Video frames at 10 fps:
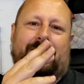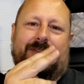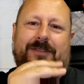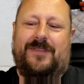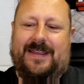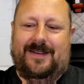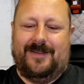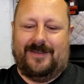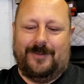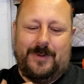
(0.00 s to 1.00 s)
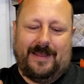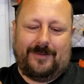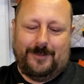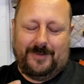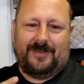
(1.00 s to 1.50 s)
of your fingers and all that
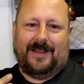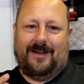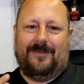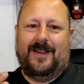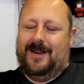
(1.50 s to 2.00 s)
sort of stuff,